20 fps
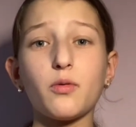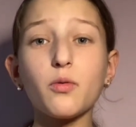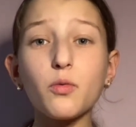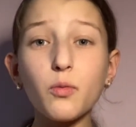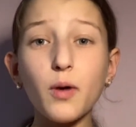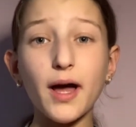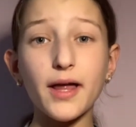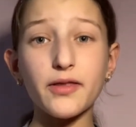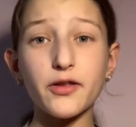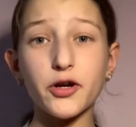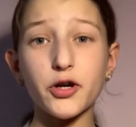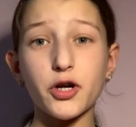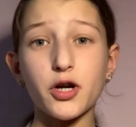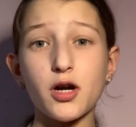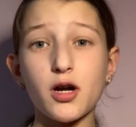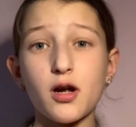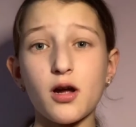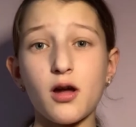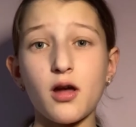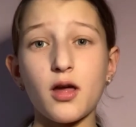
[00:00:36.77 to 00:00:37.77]
whether
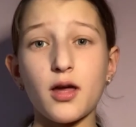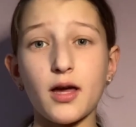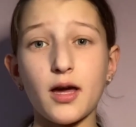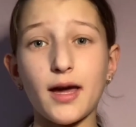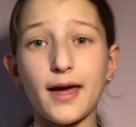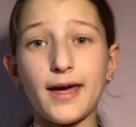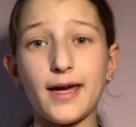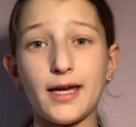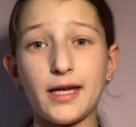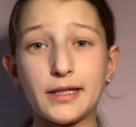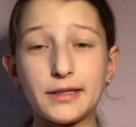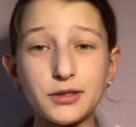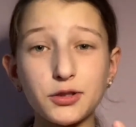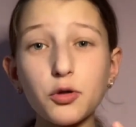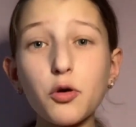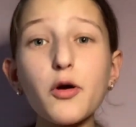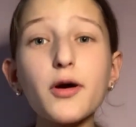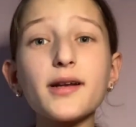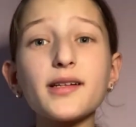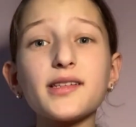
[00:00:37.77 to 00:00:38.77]
a
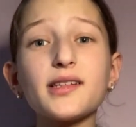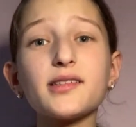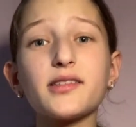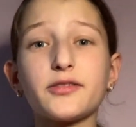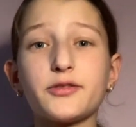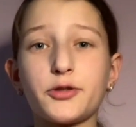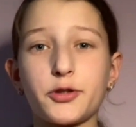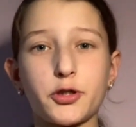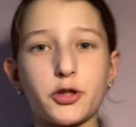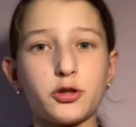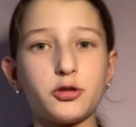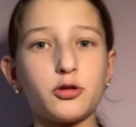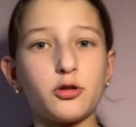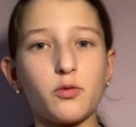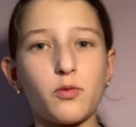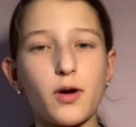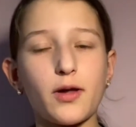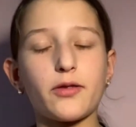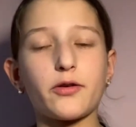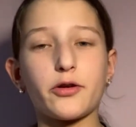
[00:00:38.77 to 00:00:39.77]
tortoise is a turtle
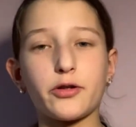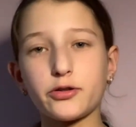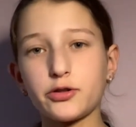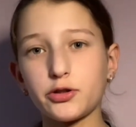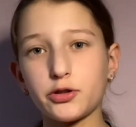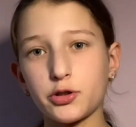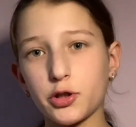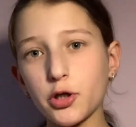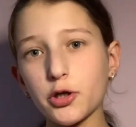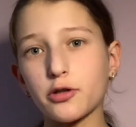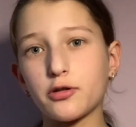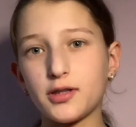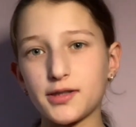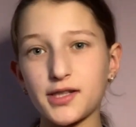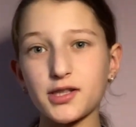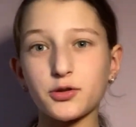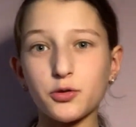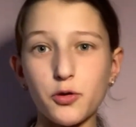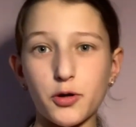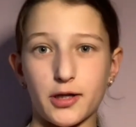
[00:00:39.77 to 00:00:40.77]
or whether a turtle is
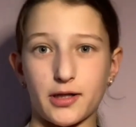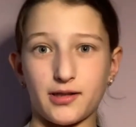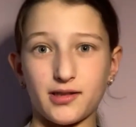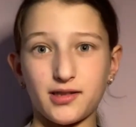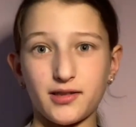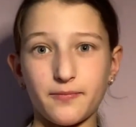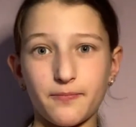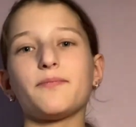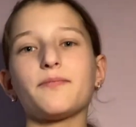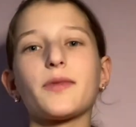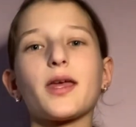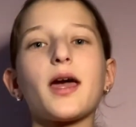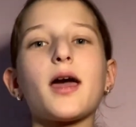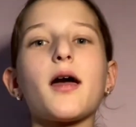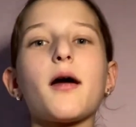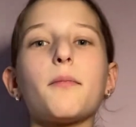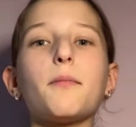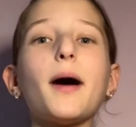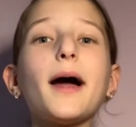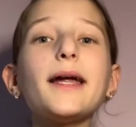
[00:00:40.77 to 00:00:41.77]
a tortoise.
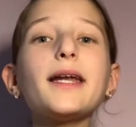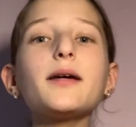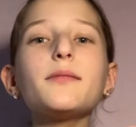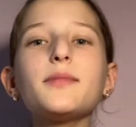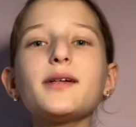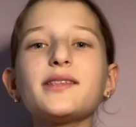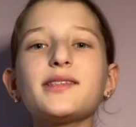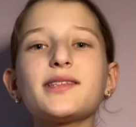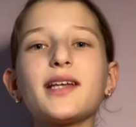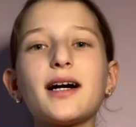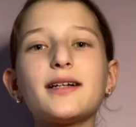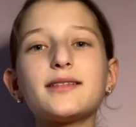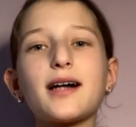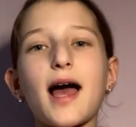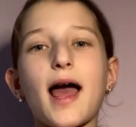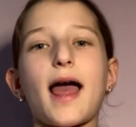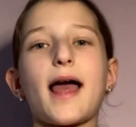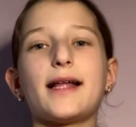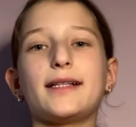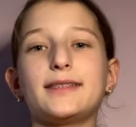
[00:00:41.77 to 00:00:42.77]
My name is
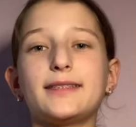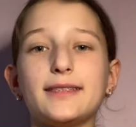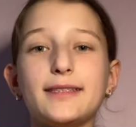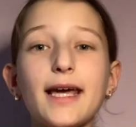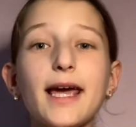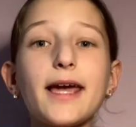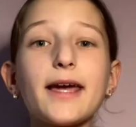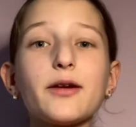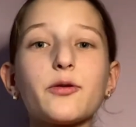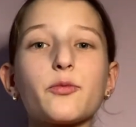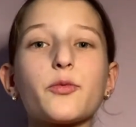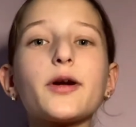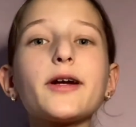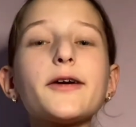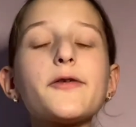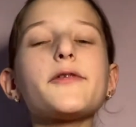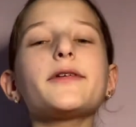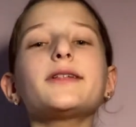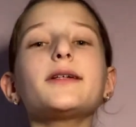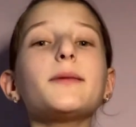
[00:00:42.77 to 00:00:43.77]
Stella, and today we're
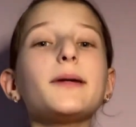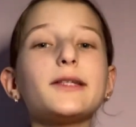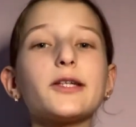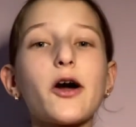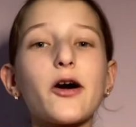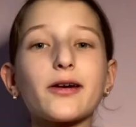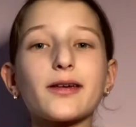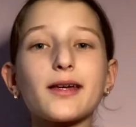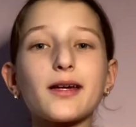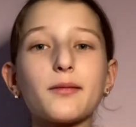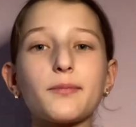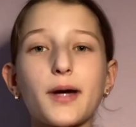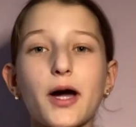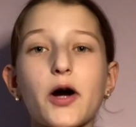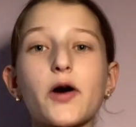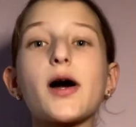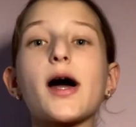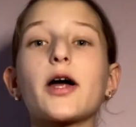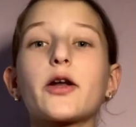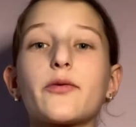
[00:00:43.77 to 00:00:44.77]
going to be talking
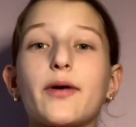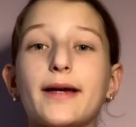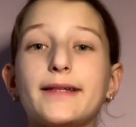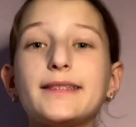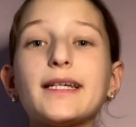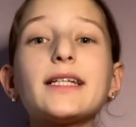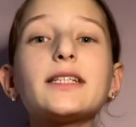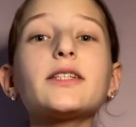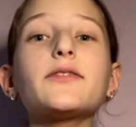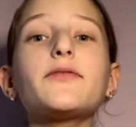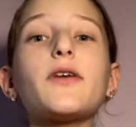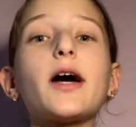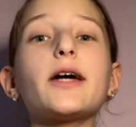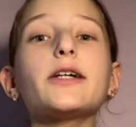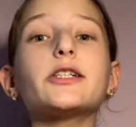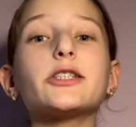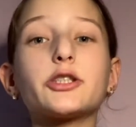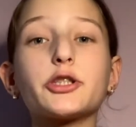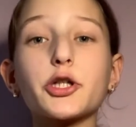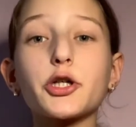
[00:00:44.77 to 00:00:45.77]
about how to identify
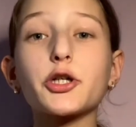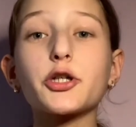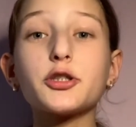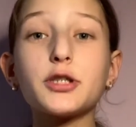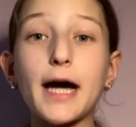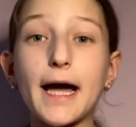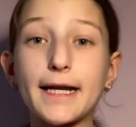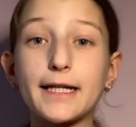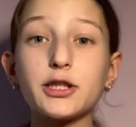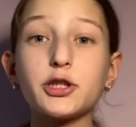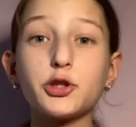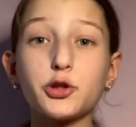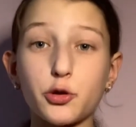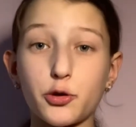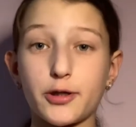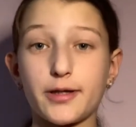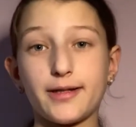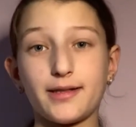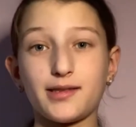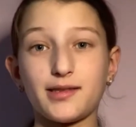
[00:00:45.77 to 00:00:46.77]
a turtle and a
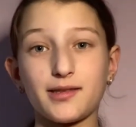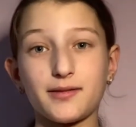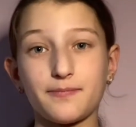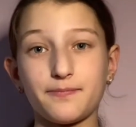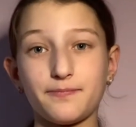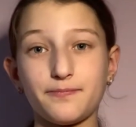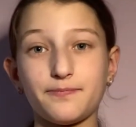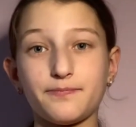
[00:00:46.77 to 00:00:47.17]
tortoise.